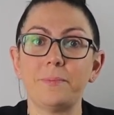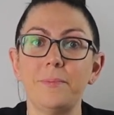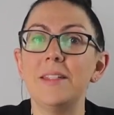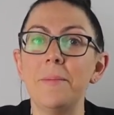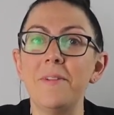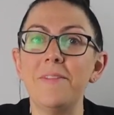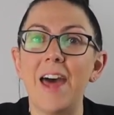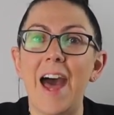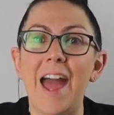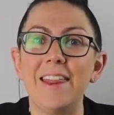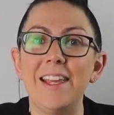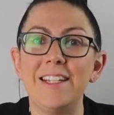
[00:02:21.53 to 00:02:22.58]
Some of the
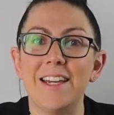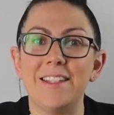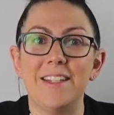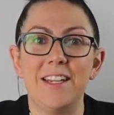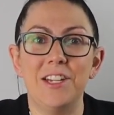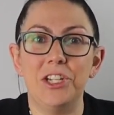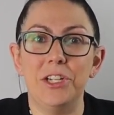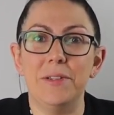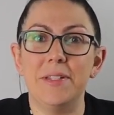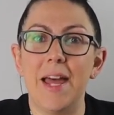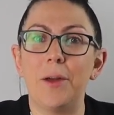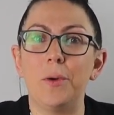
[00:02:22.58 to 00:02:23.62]
highly tested
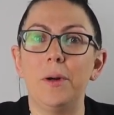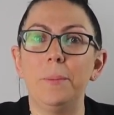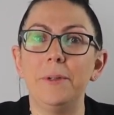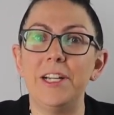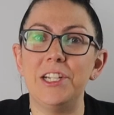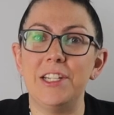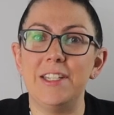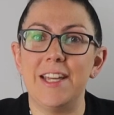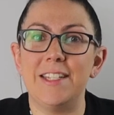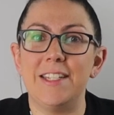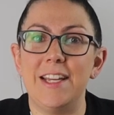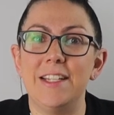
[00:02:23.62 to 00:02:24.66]
issues on corporations
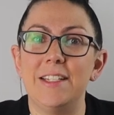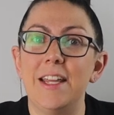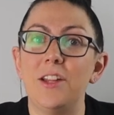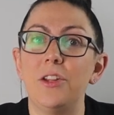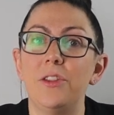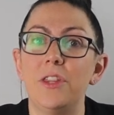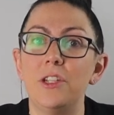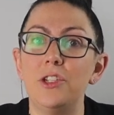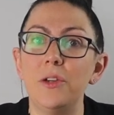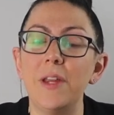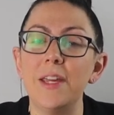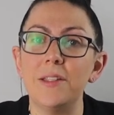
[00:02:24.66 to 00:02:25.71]
essays include the
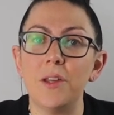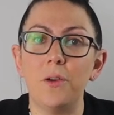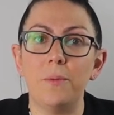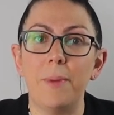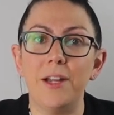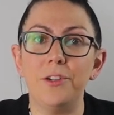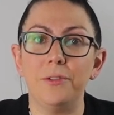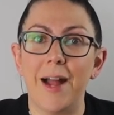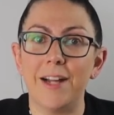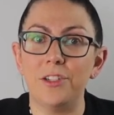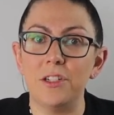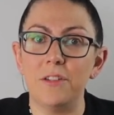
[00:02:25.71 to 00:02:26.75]
duties owed by
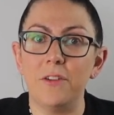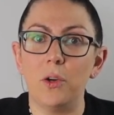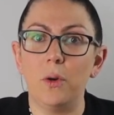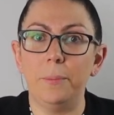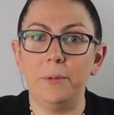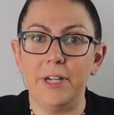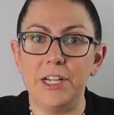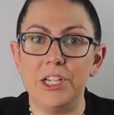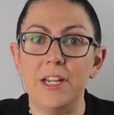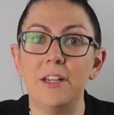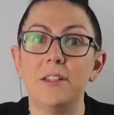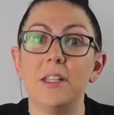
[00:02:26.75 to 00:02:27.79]
directors of a corporation,